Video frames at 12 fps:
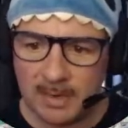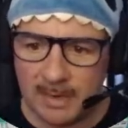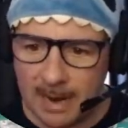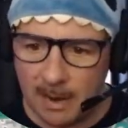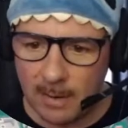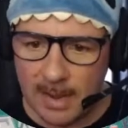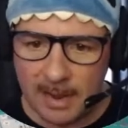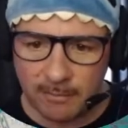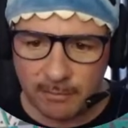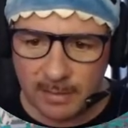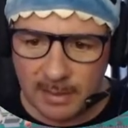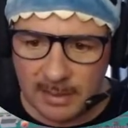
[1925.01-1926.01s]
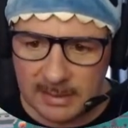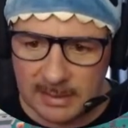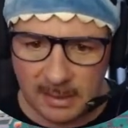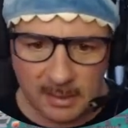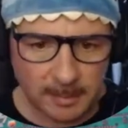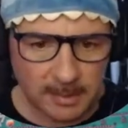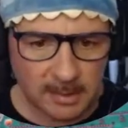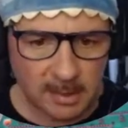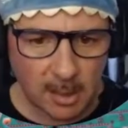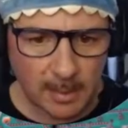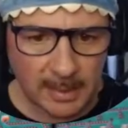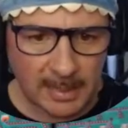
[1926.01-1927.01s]
Now, everything seems to be
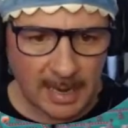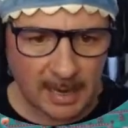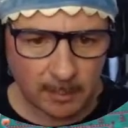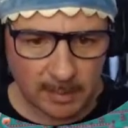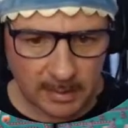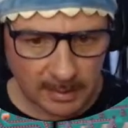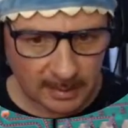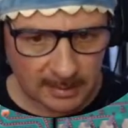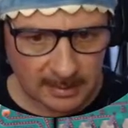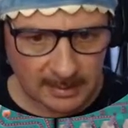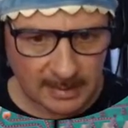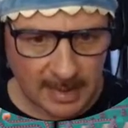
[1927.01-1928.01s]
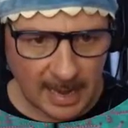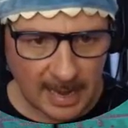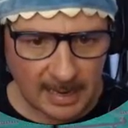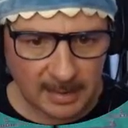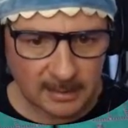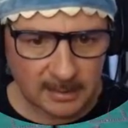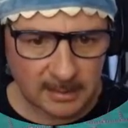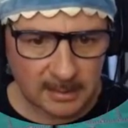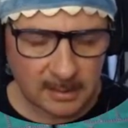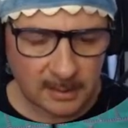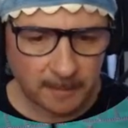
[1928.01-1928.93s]
slowing down with the sand.